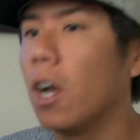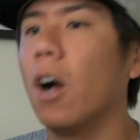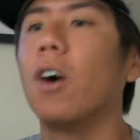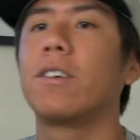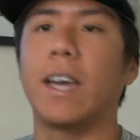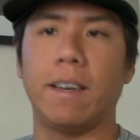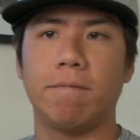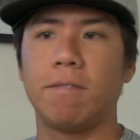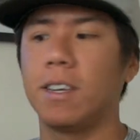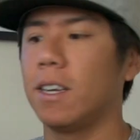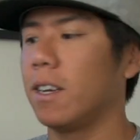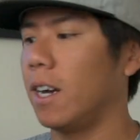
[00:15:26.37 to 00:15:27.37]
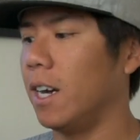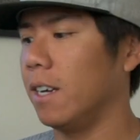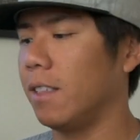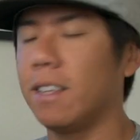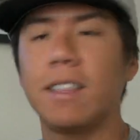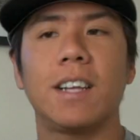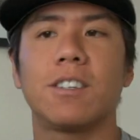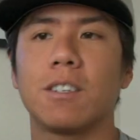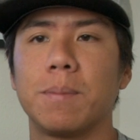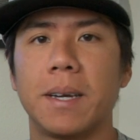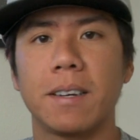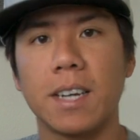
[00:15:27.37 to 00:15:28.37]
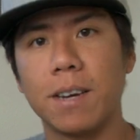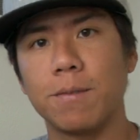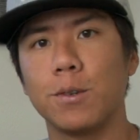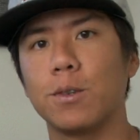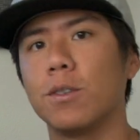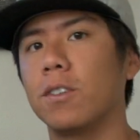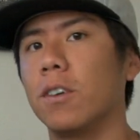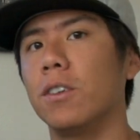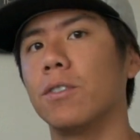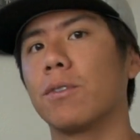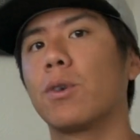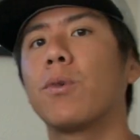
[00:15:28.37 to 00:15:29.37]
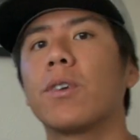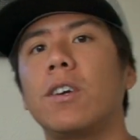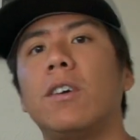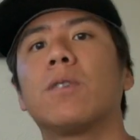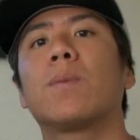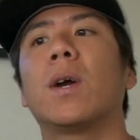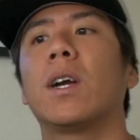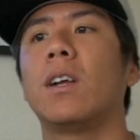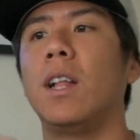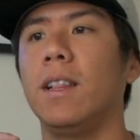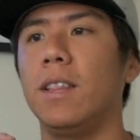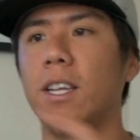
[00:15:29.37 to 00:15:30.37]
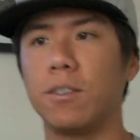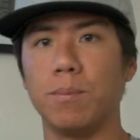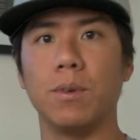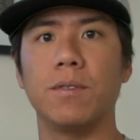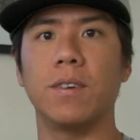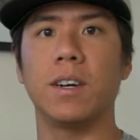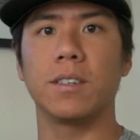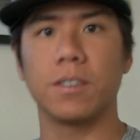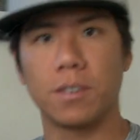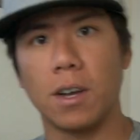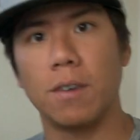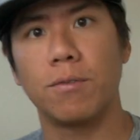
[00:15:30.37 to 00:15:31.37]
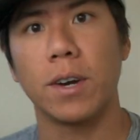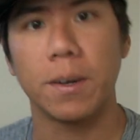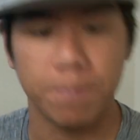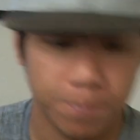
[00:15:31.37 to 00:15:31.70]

Okay, I think that just about covers all the recording hardware. Let's move on to software.